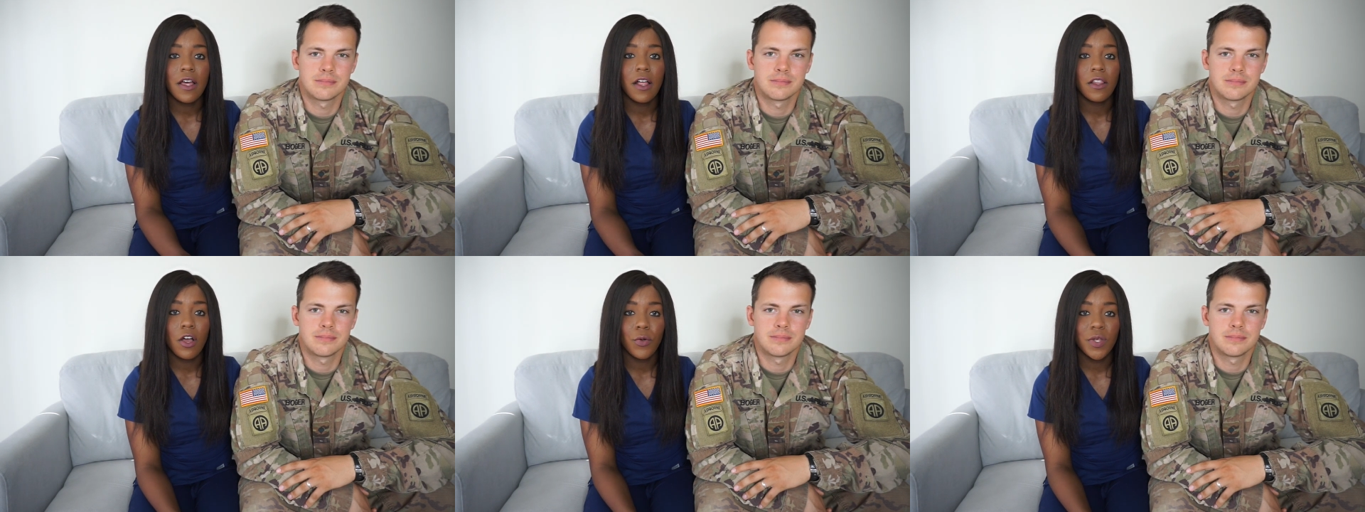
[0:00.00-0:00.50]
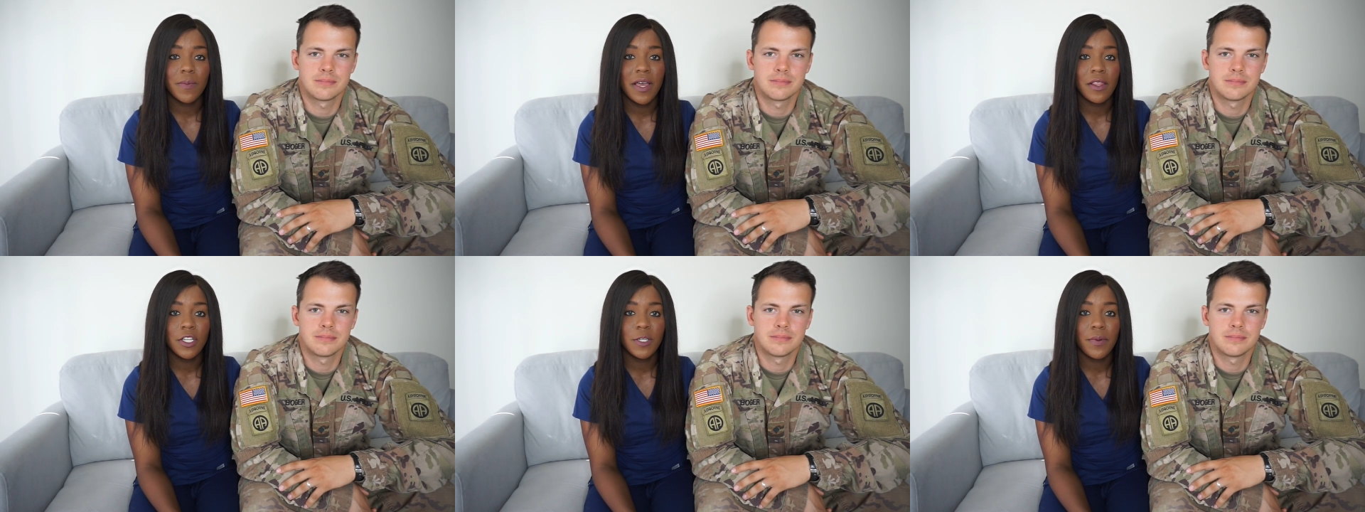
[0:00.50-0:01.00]
Speaker 1: along with
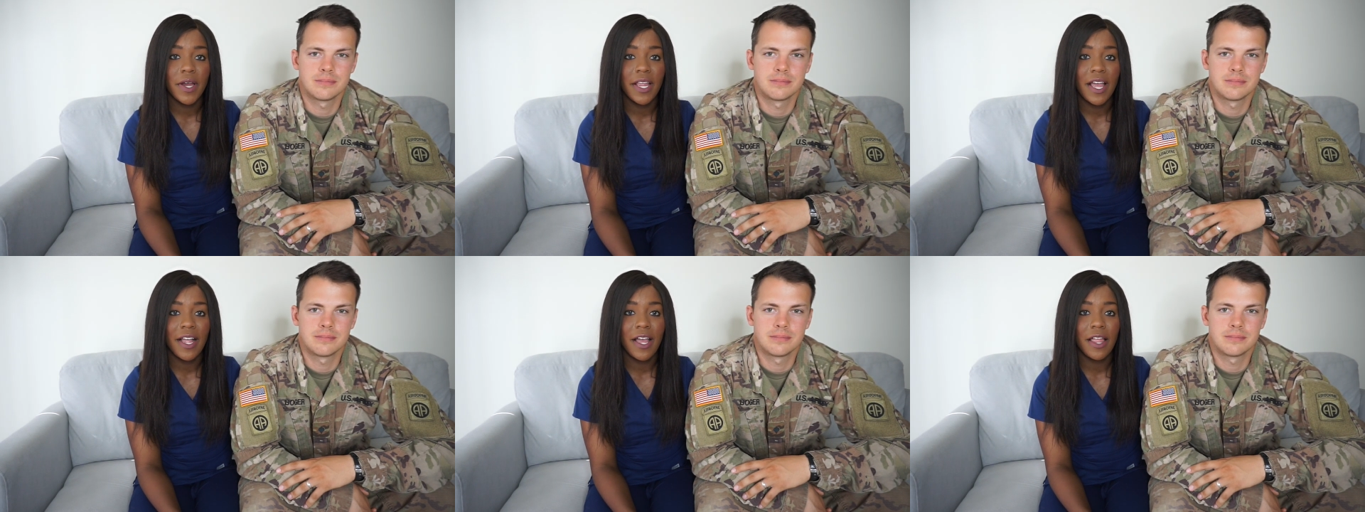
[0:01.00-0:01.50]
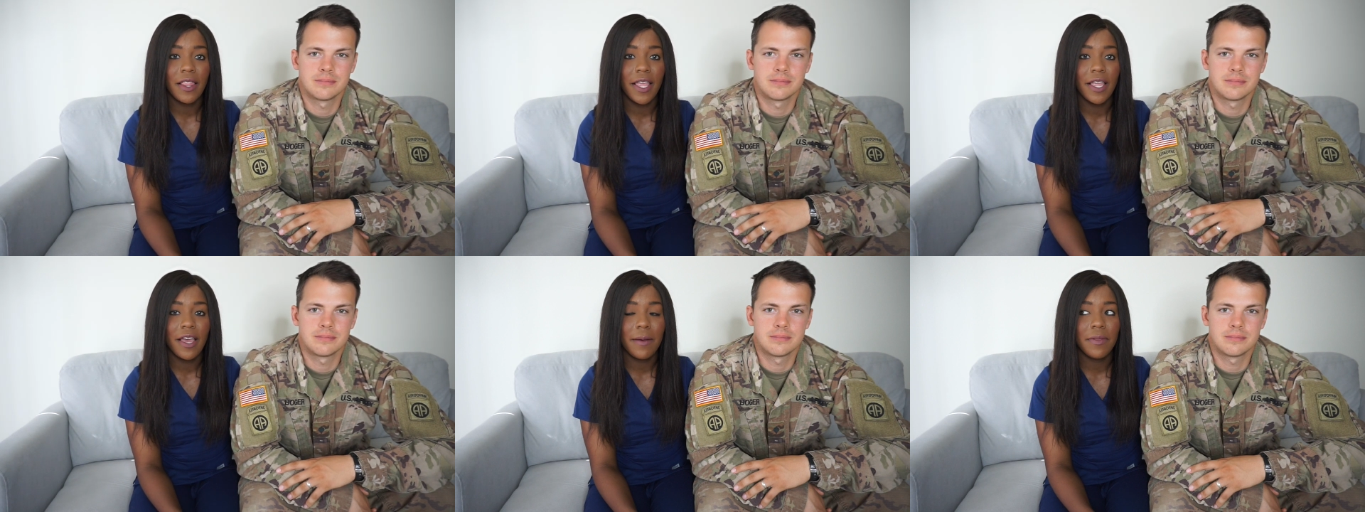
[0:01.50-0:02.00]
my lunch break, I got
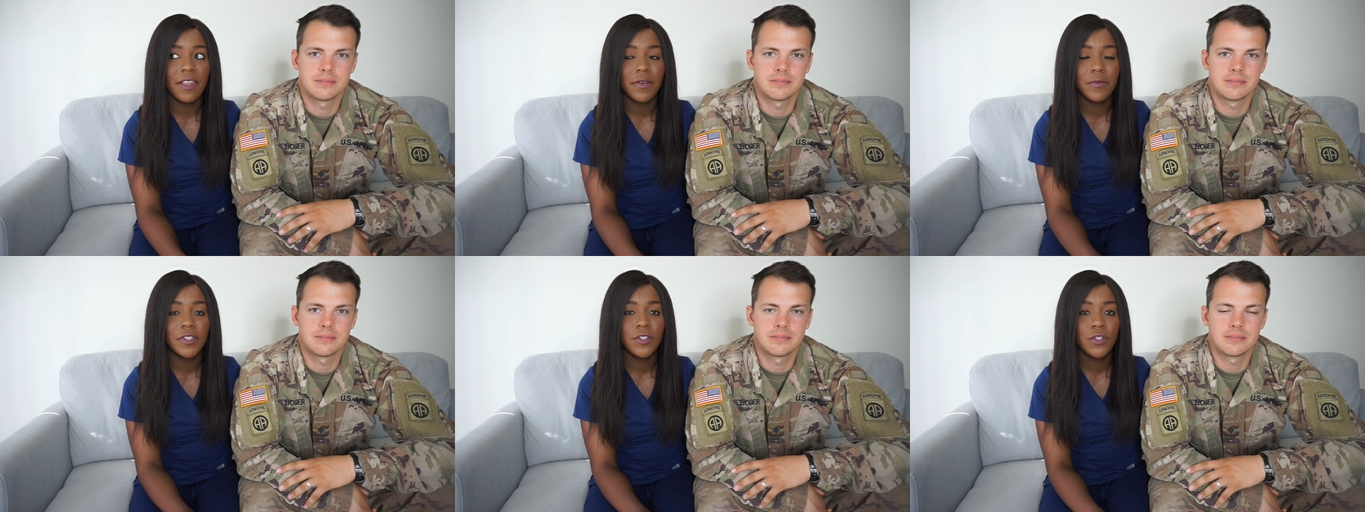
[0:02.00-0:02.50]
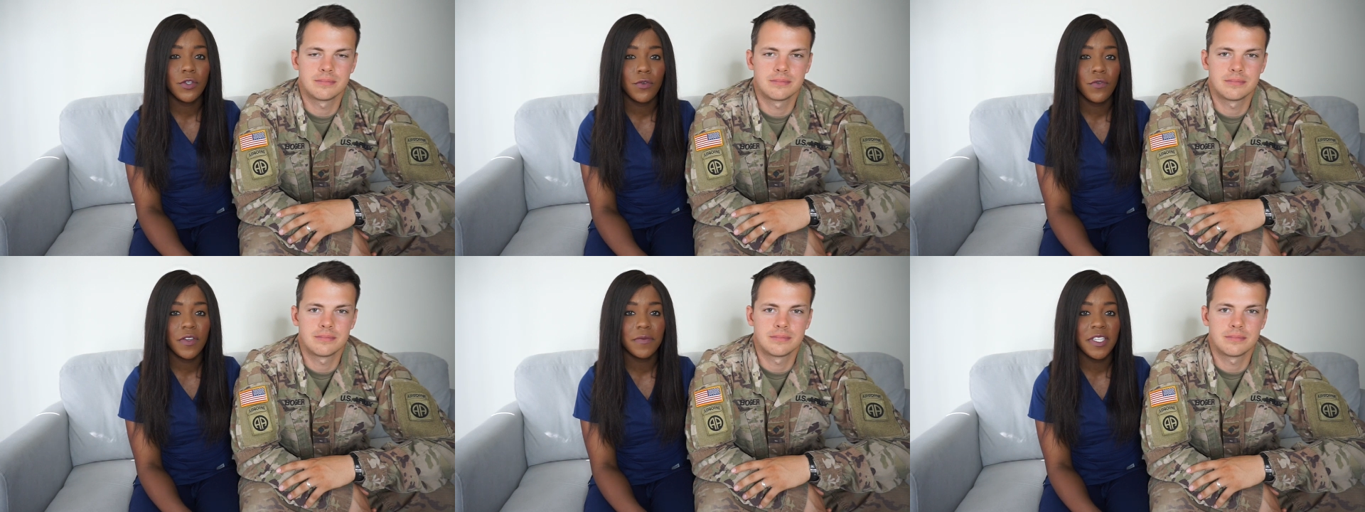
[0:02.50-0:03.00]
like, I believe it was 2
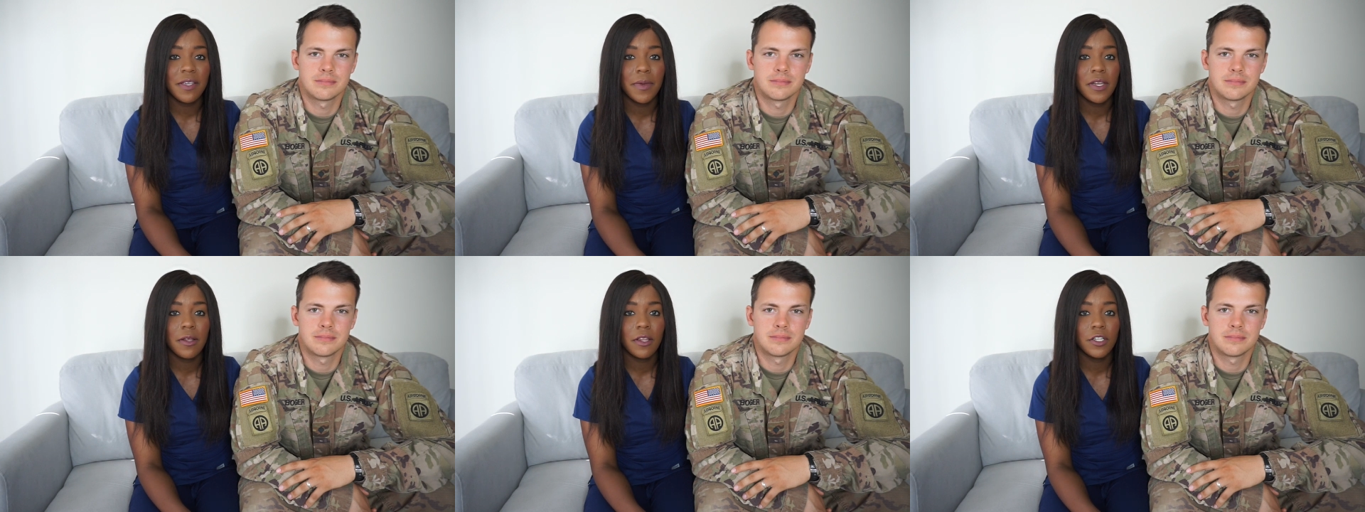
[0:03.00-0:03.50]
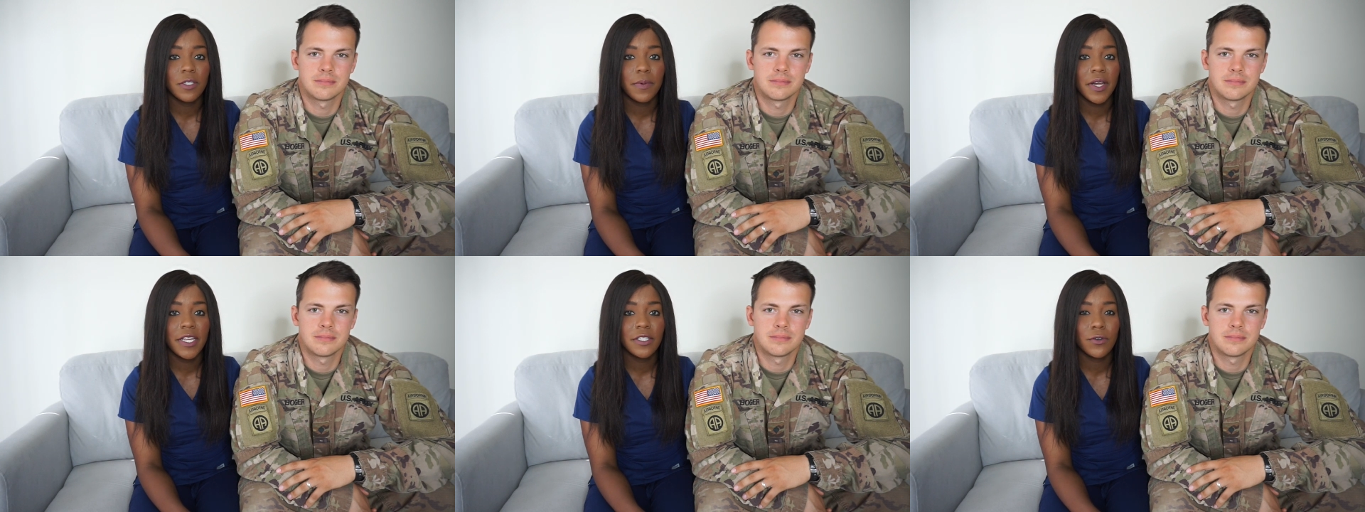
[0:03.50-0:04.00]
15-minute lunch
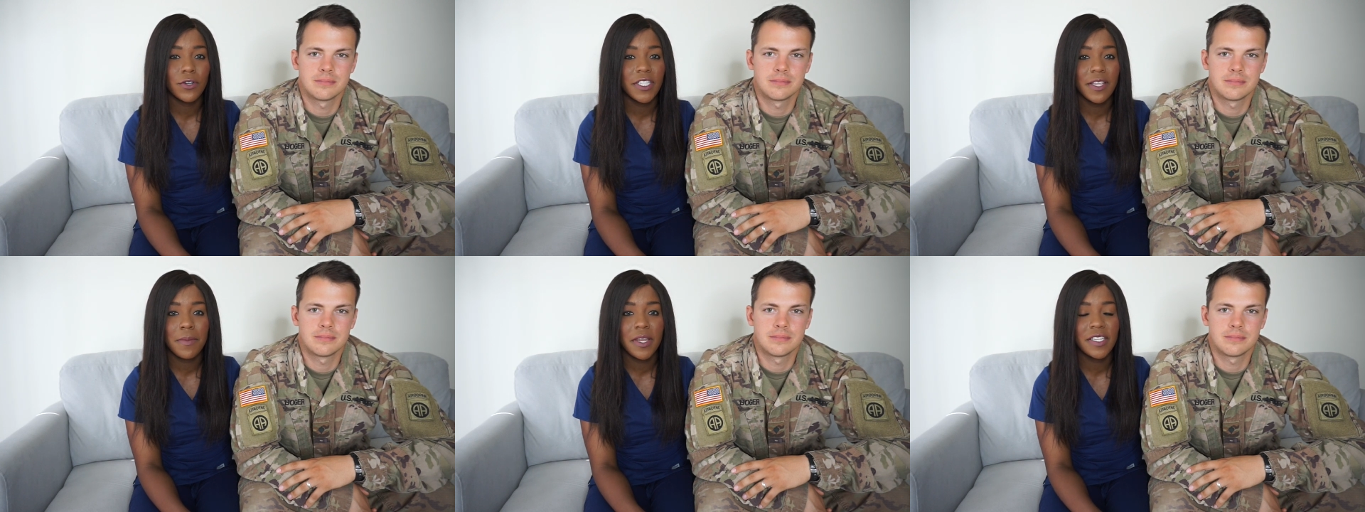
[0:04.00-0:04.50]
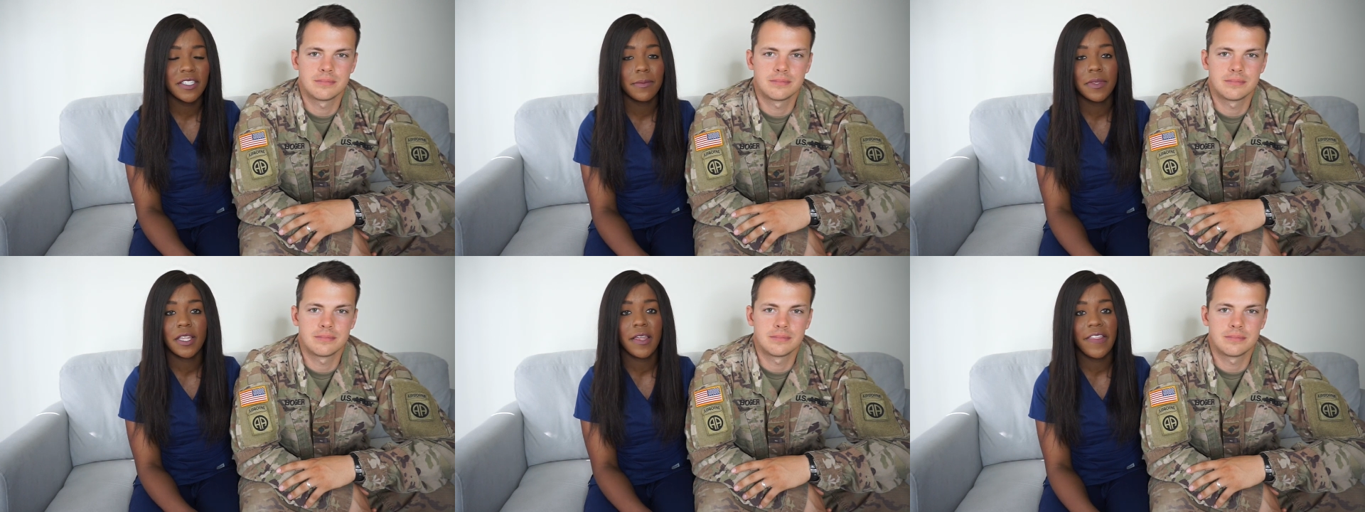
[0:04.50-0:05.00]
breaks or a 10-minute,
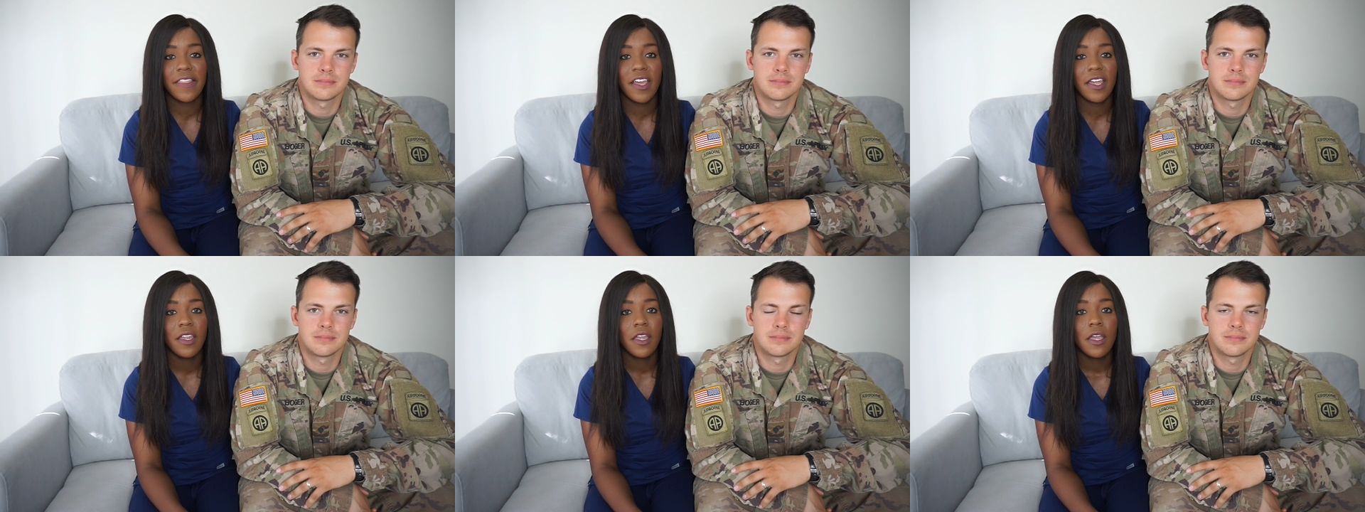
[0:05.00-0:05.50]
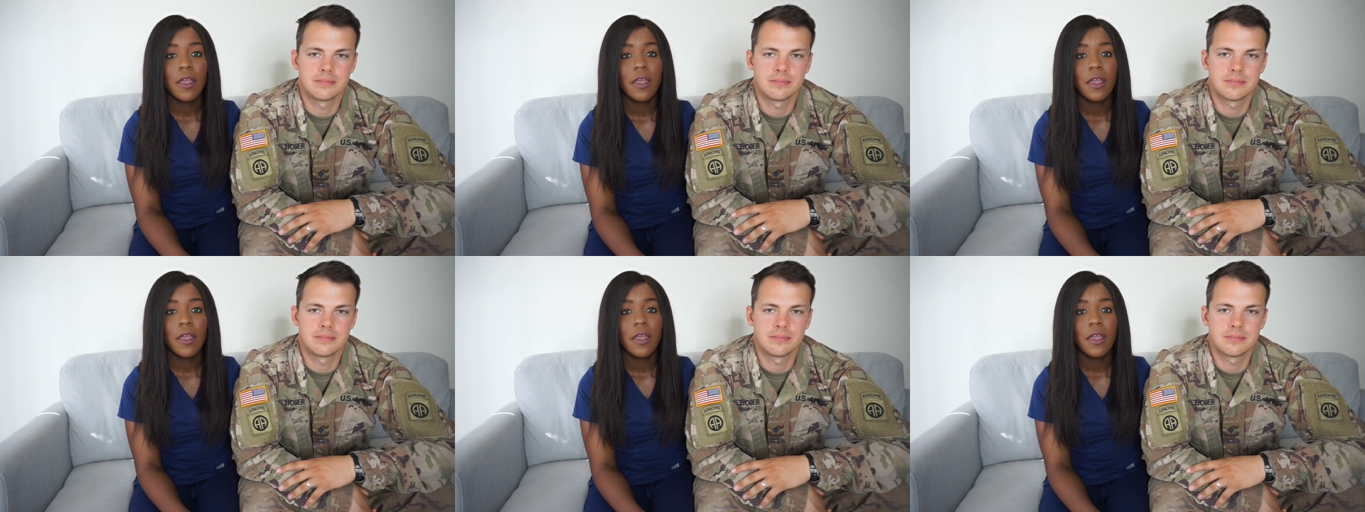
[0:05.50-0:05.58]
something like that.